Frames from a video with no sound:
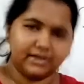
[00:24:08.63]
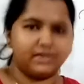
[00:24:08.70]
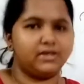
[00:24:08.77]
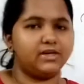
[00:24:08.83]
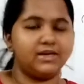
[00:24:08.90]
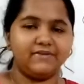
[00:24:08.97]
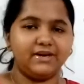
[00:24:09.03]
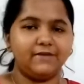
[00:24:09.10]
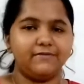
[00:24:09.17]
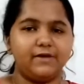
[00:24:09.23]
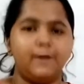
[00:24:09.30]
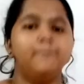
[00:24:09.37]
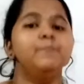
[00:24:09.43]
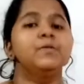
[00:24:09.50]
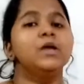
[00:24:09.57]
given away.
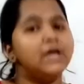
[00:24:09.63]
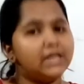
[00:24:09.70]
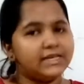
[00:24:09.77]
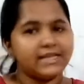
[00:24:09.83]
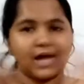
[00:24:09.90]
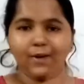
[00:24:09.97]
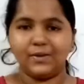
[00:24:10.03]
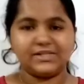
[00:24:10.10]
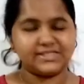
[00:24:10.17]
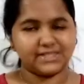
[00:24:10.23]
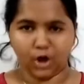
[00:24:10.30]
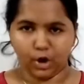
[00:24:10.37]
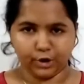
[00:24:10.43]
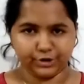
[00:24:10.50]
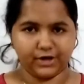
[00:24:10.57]
Now it's
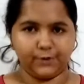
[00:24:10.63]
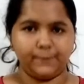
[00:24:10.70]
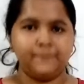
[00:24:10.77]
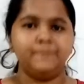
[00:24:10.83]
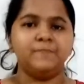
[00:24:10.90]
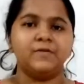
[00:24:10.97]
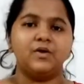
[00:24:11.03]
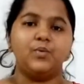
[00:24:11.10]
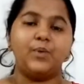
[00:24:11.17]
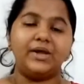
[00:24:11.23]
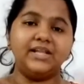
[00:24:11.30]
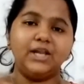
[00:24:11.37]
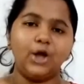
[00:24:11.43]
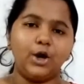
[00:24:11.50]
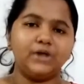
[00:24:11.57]
lockdown. When the
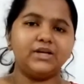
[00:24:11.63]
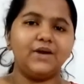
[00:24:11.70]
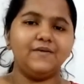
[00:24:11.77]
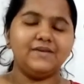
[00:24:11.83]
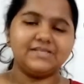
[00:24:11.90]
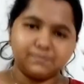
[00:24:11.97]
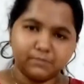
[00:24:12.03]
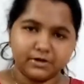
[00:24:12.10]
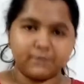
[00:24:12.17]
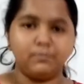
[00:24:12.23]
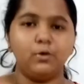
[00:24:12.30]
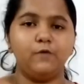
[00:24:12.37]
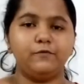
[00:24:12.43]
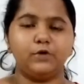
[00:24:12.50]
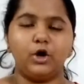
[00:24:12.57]
lockdown is
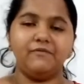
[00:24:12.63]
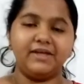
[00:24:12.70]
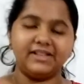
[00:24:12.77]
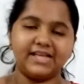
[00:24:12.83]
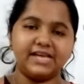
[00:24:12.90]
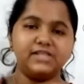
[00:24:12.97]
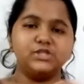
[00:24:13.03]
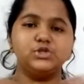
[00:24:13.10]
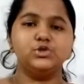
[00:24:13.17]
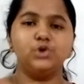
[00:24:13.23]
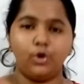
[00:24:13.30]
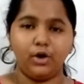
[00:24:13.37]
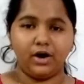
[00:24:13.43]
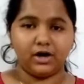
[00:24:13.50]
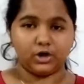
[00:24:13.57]
removed, or when there is
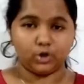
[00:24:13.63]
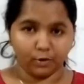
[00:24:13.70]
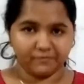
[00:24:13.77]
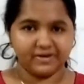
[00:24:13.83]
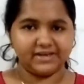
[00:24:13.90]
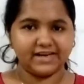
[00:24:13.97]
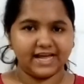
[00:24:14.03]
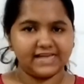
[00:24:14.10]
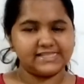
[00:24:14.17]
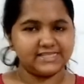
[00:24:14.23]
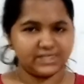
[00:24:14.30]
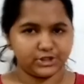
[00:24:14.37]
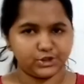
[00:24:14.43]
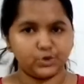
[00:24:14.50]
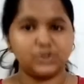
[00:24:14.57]
no COVID-19
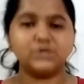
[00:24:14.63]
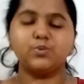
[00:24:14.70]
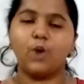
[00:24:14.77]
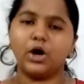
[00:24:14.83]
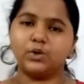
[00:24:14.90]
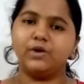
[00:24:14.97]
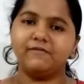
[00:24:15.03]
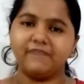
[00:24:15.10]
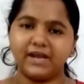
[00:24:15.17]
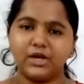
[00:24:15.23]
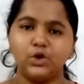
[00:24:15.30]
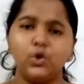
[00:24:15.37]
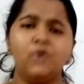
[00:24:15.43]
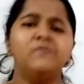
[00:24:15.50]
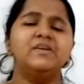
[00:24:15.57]
issues, what would we
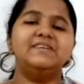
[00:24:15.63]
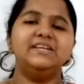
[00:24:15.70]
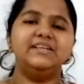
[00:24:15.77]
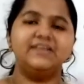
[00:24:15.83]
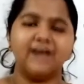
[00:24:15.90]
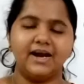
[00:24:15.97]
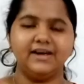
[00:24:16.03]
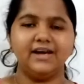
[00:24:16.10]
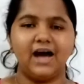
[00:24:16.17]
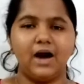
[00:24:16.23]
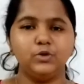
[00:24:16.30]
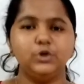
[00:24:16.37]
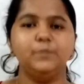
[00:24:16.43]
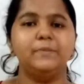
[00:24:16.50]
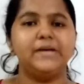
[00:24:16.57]
do? We would run out
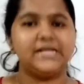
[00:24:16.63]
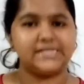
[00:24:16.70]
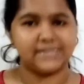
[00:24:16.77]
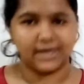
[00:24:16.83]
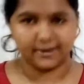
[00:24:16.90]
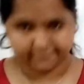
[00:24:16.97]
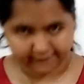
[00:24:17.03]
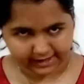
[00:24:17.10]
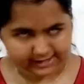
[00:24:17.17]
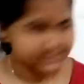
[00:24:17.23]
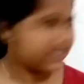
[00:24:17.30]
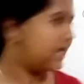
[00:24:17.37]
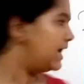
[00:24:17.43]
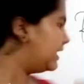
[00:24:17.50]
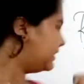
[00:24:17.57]
to meet our friends.
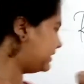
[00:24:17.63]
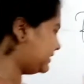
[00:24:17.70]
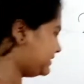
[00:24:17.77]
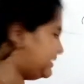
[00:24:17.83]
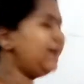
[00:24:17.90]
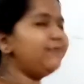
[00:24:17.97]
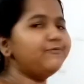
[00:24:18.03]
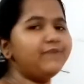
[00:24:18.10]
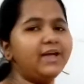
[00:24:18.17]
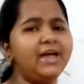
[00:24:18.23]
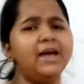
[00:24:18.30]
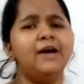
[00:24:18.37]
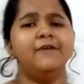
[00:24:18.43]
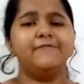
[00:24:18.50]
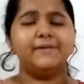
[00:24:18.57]
The same way,
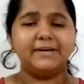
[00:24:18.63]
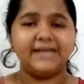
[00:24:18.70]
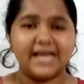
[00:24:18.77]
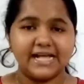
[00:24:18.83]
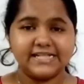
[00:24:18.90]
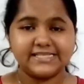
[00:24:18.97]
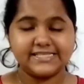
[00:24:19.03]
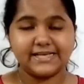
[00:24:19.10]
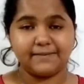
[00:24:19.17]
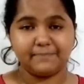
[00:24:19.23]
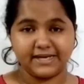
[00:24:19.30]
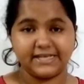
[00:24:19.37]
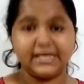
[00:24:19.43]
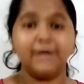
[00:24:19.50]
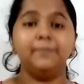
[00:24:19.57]
from a denser
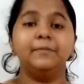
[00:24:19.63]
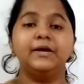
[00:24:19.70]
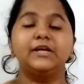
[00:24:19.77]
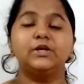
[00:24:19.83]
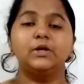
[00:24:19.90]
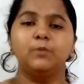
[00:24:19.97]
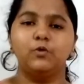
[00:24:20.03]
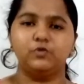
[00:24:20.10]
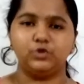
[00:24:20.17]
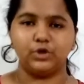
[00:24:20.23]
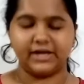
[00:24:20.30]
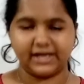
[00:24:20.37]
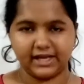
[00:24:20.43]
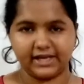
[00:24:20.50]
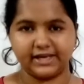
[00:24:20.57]
medium, it will move to a
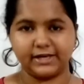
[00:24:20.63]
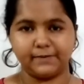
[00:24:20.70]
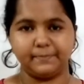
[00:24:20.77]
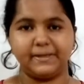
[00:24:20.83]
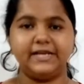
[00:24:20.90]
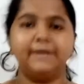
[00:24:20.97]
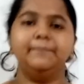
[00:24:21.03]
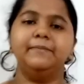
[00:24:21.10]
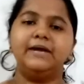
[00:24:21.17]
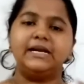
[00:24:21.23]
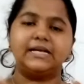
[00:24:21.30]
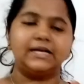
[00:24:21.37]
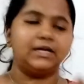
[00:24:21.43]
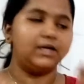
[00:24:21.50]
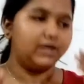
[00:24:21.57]
rarer medium. It
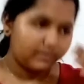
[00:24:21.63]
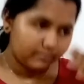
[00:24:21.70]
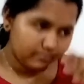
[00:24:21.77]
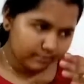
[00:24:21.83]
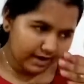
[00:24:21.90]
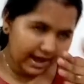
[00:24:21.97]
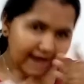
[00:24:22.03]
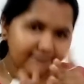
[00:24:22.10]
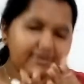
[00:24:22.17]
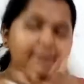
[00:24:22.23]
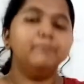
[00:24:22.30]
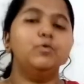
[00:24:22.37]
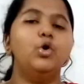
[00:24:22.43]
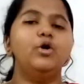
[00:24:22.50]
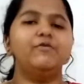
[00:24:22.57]
will have a
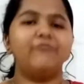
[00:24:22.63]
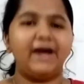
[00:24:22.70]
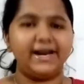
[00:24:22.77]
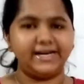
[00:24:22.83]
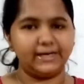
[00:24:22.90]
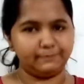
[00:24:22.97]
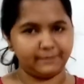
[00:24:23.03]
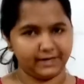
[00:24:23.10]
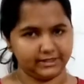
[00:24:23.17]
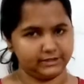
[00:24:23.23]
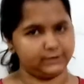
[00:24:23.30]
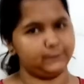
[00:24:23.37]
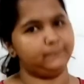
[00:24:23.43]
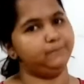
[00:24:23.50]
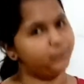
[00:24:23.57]
more wider path.
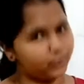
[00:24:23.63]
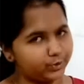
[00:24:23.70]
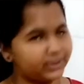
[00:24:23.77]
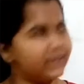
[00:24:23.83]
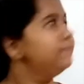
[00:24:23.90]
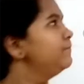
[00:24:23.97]
Okay?